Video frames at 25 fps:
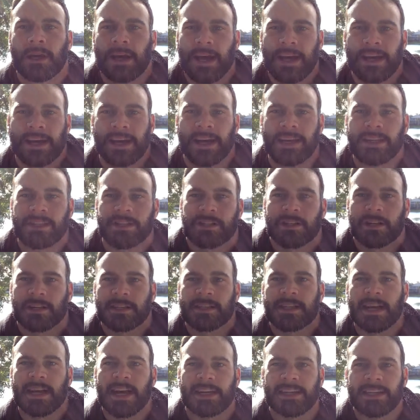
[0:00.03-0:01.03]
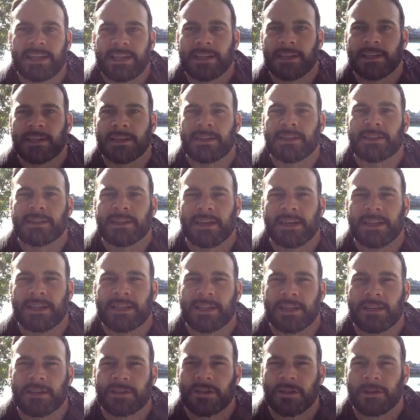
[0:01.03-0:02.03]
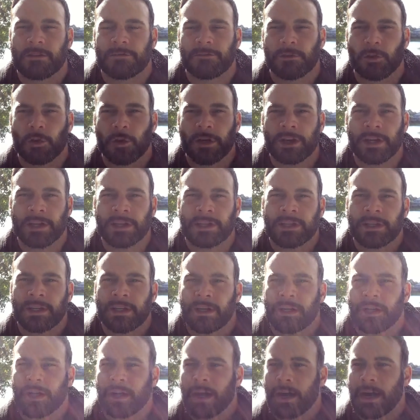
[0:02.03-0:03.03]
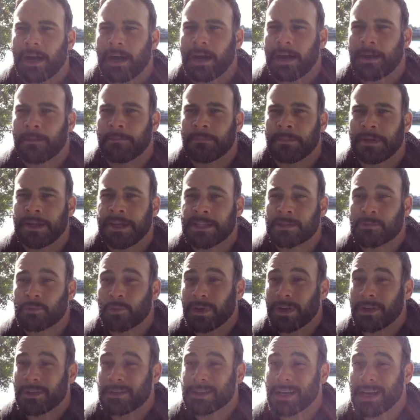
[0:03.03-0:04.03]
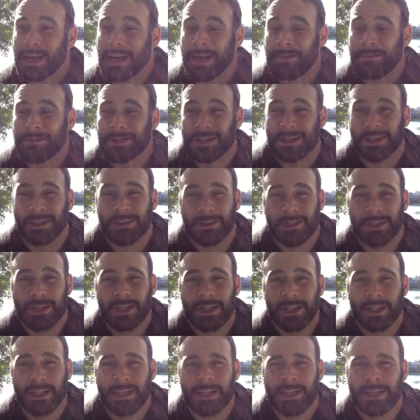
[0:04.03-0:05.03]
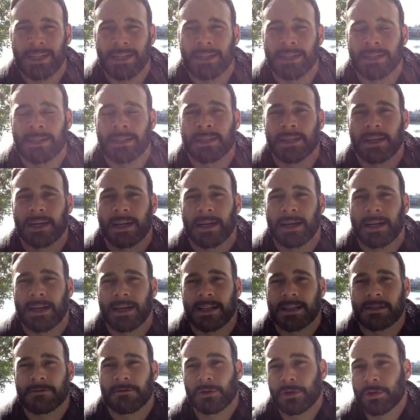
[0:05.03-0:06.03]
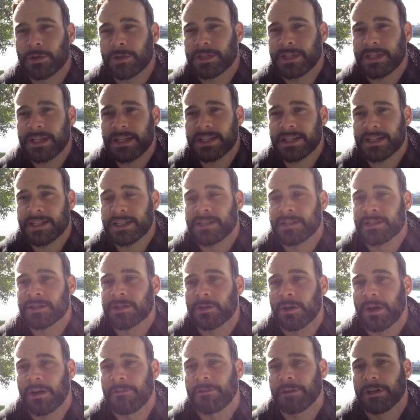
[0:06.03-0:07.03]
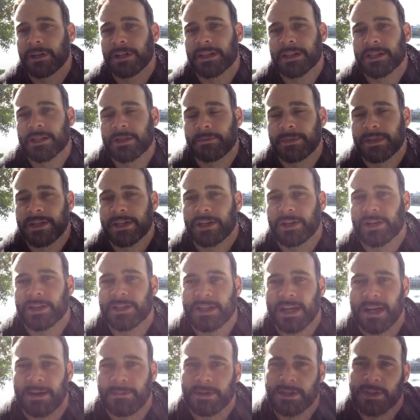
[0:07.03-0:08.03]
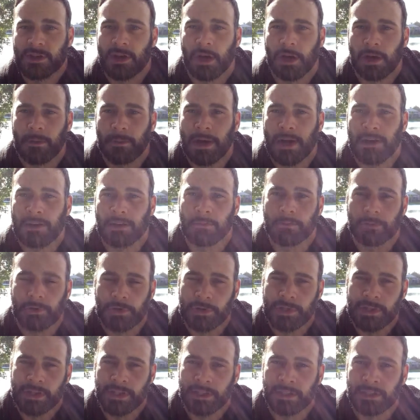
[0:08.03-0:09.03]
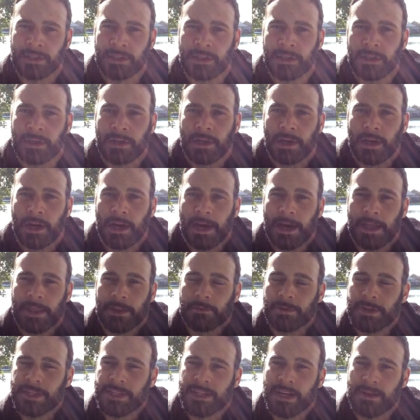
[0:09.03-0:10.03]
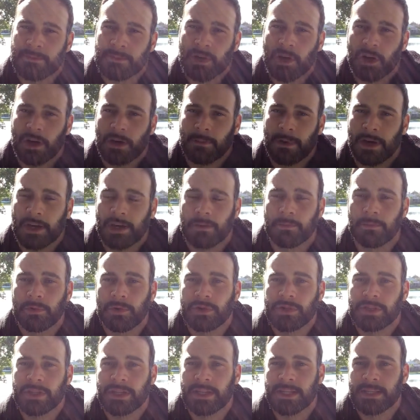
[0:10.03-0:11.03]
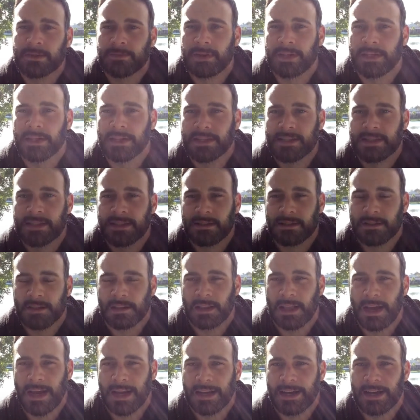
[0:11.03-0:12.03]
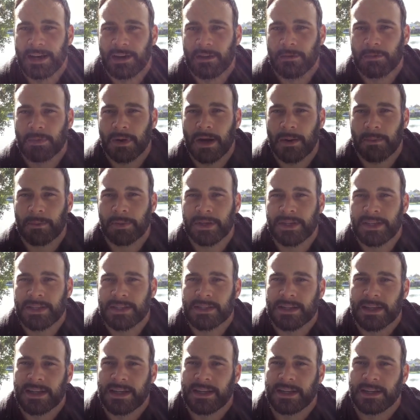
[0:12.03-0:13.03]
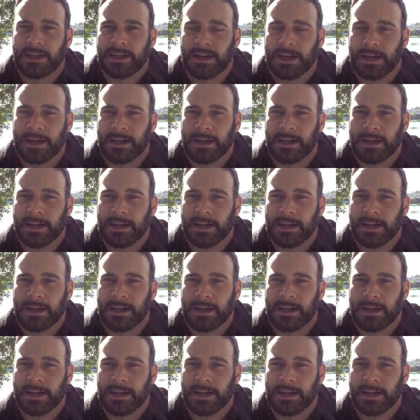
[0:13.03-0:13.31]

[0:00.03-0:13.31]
Hey guys, Chuck Stach here in sunny Sarasota, Florida. It's wintertime, it's a little chilly here, it's flu season, so I figured this would be a good time to talk about kombucha. The reason I'm talking about kombucha is because there's a lot of health properties that,